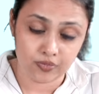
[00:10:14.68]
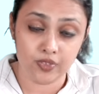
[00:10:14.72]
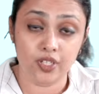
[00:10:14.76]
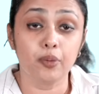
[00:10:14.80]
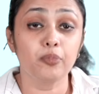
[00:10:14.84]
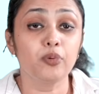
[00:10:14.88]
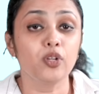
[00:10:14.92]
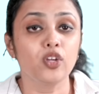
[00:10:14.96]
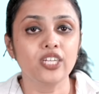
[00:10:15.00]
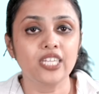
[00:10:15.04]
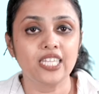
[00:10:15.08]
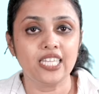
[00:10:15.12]

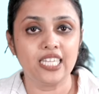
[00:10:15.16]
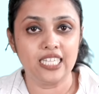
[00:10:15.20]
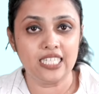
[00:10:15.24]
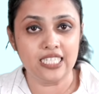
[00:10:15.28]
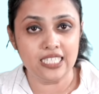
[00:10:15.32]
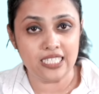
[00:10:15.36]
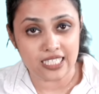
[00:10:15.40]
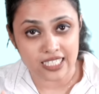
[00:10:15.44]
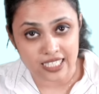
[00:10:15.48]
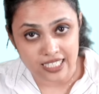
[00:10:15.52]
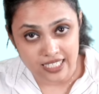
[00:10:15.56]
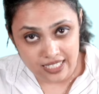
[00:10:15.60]
I'm not
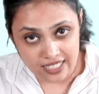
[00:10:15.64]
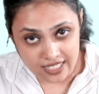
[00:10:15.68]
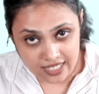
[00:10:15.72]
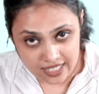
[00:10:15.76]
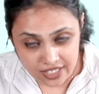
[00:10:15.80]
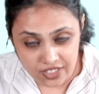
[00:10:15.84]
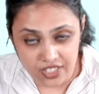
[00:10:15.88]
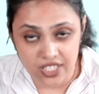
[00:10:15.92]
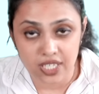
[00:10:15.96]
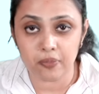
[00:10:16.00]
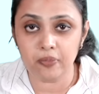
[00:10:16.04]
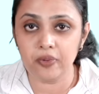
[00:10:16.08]
getting
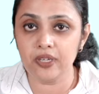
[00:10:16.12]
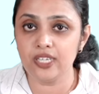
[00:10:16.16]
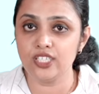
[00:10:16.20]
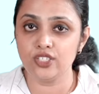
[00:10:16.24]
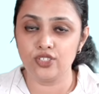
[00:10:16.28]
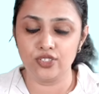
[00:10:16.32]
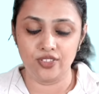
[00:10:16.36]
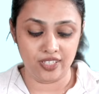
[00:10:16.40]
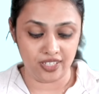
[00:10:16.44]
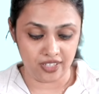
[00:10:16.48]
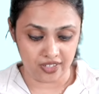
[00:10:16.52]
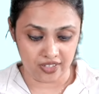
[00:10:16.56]
deeper
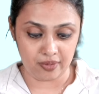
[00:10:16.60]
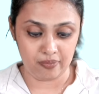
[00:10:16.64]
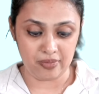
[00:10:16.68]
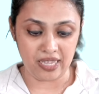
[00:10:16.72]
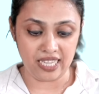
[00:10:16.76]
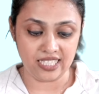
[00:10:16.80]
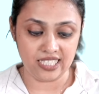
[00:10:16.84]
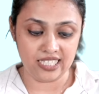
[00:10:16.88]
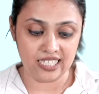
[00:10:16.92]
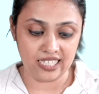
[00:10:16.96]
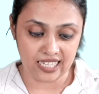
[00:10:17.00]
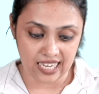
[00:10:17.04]
into the
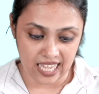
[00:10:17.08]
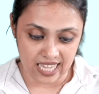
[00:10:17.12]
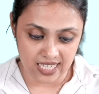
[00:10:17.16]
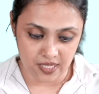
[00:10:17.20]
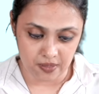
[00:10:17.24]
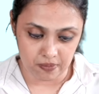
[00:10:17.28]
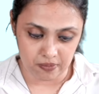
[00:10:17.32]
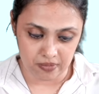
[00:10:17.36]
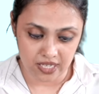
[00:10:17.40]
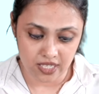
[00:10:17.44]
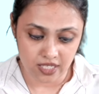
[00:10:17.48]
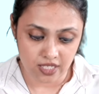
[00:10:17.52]
grammatical
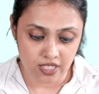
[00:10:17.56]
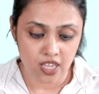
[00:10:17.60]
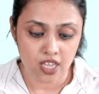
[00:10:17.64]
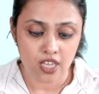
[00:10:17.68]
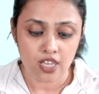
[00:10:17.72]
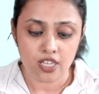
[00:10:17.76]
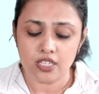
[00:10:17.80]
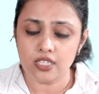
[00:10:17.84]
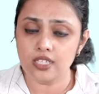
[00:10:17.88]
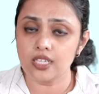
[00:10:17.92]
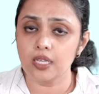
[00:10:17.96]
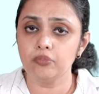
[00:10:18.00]
aspects.
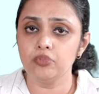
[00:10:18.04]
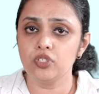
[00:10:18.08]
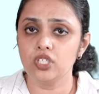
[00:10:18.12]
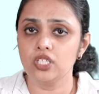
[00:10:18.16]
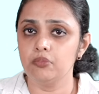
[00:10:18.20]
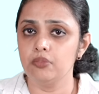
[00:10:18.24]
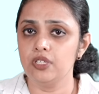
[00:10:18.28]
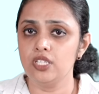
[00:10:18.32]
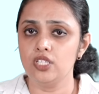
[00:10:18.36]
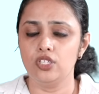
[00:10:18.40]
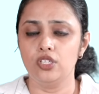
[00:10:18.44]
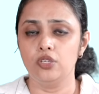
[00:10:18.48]

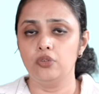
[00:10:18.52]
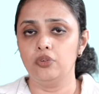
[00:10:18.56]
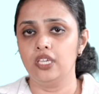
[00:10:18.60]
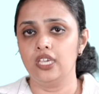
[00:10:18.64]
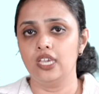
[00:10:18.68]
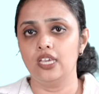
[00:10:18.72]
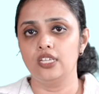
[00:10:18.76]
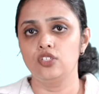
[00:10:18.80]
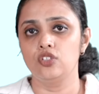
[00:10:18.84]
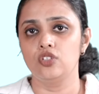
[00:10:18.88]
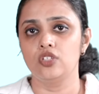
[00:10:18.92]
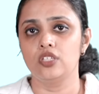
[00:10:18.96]
Subject means you
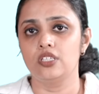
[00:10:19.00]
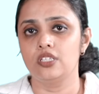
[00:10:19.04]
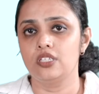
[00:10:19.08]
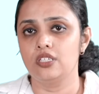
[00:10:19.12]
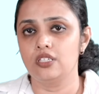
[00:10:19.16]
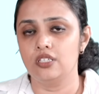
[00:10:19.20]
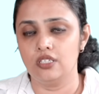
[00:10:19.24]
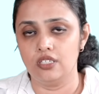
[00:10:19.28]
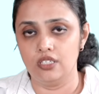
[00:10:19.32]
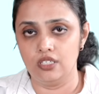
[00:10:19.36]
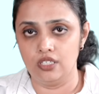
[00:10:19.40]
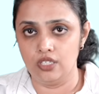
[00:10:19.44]
can
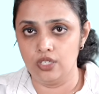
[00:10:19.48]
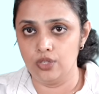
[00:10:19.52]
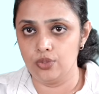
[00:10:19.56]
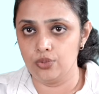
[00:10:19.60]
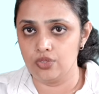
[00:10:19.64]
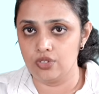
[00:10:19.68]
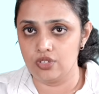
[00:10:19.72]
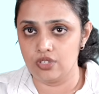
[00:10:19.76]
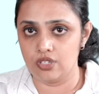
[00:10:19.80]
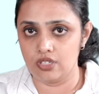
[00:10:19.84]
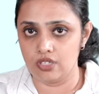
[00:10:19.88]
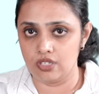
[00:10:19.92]
just
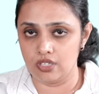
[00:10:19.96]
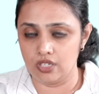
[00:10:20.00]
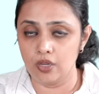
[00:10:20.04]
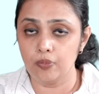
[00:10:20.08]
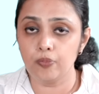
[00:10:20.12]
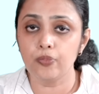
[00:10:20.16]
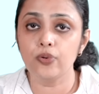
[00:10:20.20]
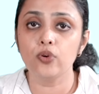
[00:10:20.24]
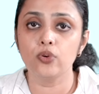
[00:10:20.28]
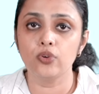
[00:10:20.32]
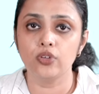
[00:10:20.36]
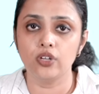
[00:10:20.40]
use a
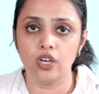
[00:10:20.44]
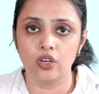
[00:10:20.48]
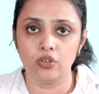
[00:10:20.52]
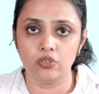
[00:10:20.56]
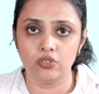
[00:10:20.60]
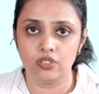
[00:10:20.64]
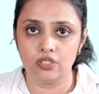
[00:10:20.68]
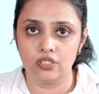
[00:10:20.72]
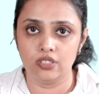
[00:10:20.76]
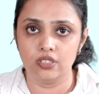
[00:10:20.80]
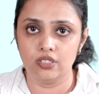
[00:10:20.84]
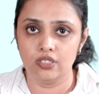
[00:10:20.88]

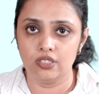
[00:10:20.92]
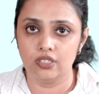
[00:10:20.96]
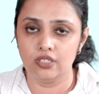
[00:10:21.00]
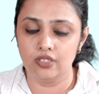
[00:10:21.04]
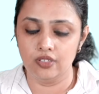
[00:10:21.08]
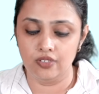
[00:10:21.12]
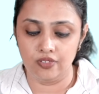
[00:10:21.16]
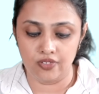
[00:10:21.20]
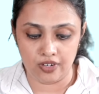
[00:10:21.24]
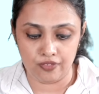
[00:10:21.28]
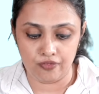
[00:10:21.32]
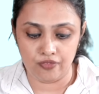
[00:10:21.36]
pronoun
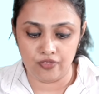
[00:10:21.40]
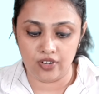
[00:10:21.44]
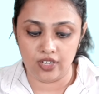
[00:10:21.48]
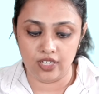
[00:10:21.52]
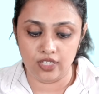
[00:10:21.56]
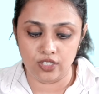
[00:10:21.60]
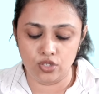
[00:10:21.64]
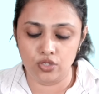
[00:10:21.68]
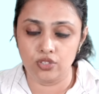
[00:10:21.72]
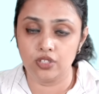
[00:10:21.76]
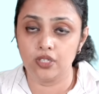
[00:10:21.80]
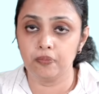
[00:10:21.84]

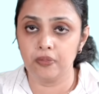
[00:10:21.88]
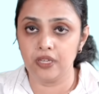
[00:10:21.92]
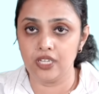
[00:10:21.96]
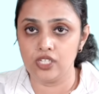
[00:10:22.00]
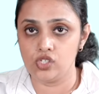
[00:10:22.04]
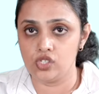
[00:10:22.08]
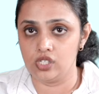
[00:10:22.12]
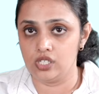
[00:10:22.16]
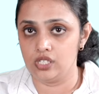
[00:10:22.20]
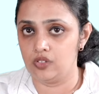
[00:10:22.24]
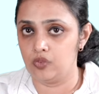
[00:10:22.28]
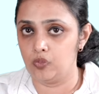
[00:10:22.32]
referring to the
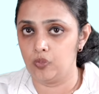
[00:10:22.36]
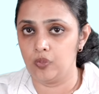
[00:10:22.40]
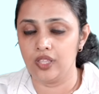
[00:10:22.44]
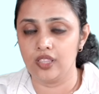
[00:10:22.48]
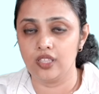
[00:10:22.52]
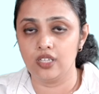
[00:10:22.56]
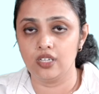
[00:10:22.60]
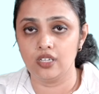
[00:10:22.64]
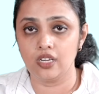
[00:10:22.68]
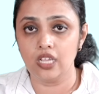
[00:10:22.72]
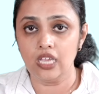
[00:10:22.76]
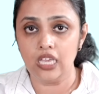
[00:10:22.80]
patient,
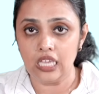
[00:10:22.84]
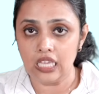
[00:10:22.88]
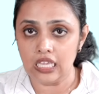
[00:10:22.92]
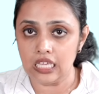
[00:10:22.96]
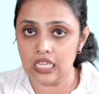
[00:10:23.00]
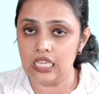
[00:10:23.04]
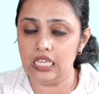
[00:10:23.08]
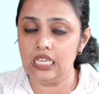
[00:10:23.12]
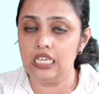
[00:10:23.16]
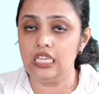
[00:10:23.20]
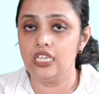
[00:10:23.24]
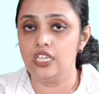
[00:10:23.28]
whether
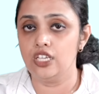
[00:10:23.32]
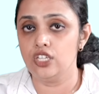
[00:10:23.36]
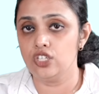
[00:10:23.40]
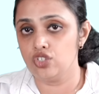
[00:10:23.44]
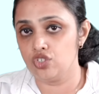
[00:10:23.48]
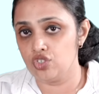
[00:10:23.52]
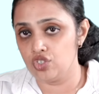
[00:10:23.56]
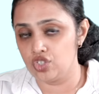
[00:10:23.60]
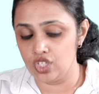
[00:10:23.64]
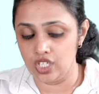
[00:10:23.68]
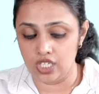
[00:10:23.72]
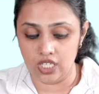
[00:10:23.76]
he,
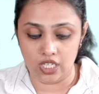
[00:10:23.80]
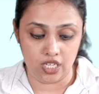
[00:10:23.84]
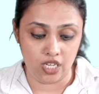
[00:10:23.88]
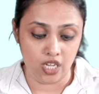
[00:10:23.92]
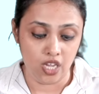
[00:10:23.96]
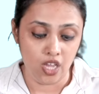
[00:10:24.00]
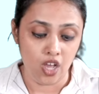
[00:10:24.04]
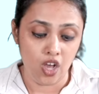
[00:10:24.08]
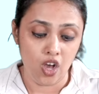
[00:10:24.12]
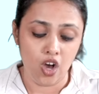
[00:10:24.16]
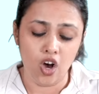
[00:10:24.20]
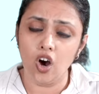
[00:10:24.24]

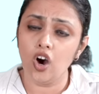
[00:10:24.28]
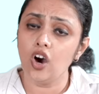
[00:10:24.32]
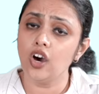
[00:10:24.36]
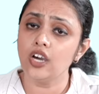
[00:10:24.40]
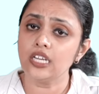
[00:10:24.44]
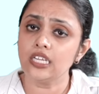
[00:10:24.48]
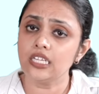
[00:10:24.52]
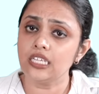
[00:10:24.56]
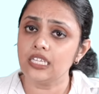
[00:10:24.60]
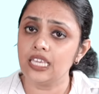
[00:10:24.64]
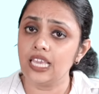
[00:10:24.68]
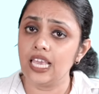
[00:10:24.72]
she, or
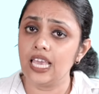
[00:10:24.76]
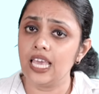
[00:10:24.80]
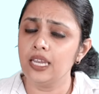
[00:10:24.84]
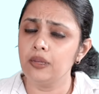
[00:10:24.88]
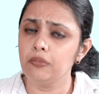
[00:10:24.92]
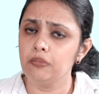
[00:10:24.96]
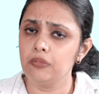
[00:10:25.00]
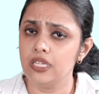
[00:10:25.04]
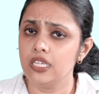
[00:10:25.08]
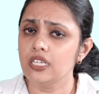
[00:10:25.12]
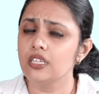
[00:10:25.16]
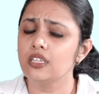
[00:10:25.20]

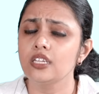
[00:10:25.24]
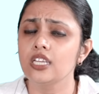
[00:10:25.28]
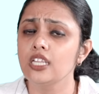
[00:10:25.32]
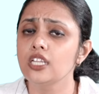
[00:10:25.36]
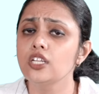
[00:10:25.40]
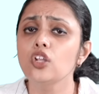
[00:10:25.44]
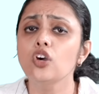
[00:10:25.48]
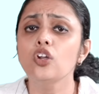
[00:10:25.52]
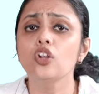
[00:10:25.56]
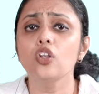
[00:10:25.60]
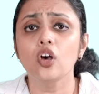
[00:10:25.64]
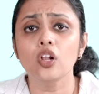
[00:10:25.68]
it
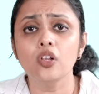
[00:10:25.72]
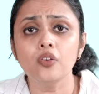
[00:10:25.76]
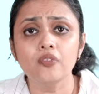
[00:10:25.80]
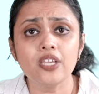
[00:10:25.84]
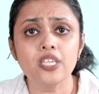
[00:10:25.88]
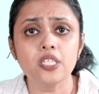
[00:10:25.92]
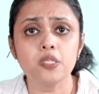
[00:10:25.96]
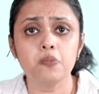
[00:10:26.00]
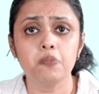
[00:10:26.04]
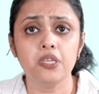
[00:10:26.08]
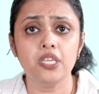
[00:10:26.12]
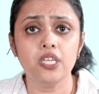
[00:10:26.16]
need not
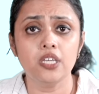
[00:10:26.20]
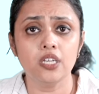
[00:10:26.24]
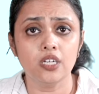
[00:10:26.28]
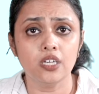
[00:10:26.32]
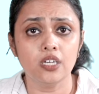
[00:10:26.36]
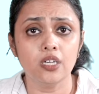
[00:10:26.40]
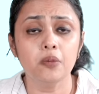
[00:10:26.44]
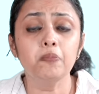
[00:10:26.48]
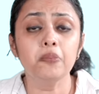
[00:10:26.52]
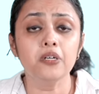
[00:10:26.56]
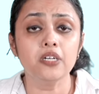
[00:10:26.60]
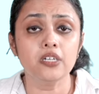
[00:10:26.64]
always be
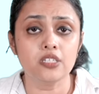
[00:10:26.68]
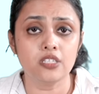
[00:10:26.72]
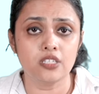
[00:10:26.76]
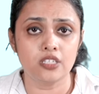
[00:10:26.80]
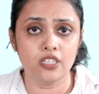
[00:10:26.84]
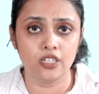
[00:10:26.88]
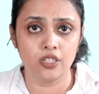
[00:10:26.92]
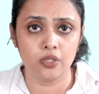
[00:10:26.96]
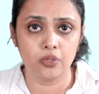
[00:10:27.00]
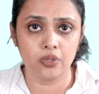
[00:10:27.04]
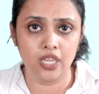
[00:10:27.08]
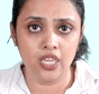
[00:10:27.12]
a
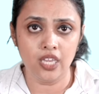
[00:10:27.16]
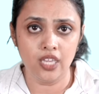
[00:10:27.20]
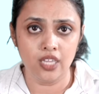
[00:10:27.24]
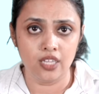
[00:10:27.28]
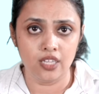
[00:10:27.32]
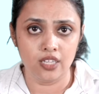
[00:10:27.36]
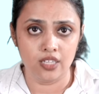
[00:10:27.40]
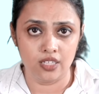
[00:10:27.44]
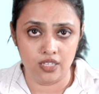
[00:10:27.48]
person, okay?